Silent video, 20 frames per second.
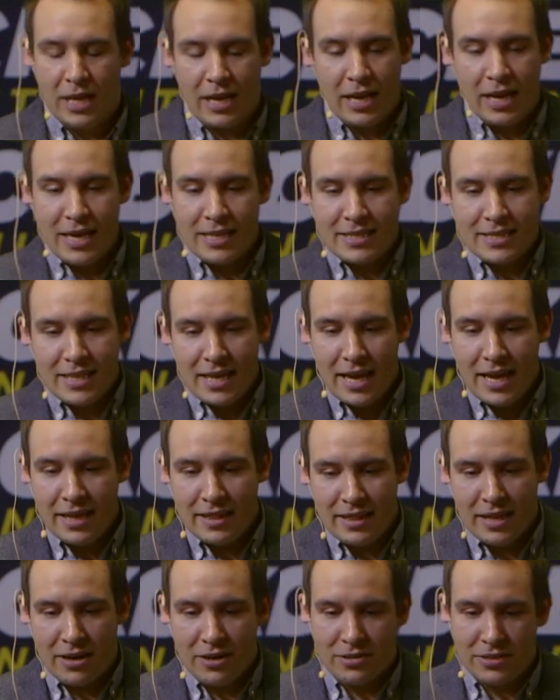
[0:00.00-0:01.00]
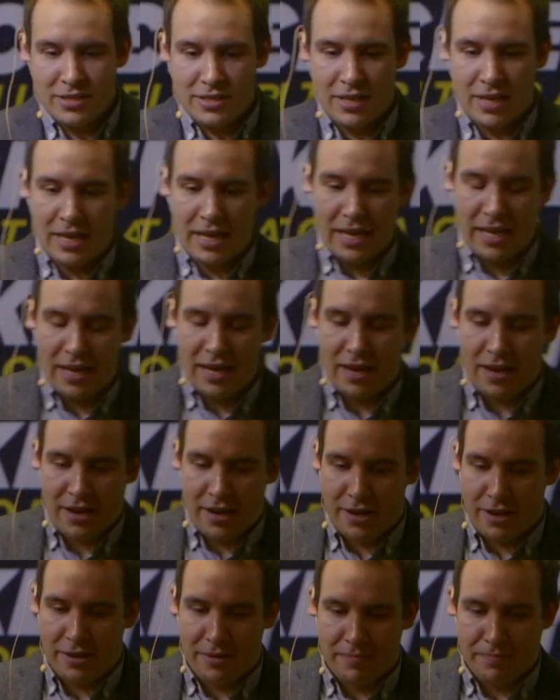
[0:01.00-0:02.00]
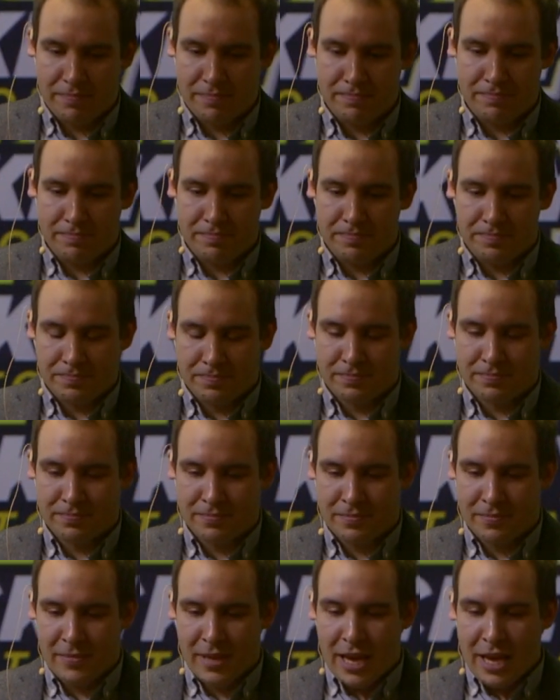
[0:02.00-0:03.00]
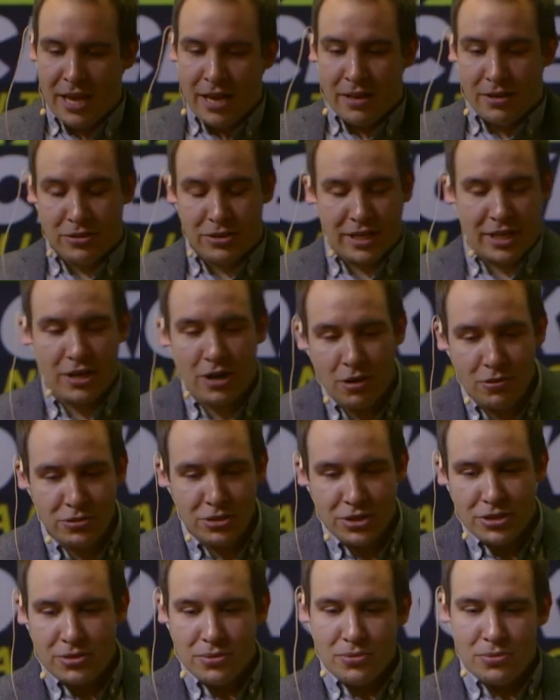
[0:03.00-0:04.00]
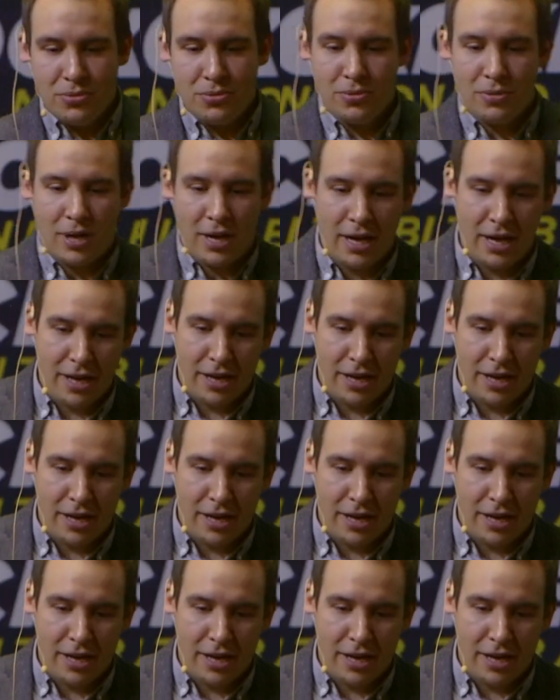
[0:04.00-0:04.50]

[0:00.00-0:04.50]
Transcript: let's say there's a coach who,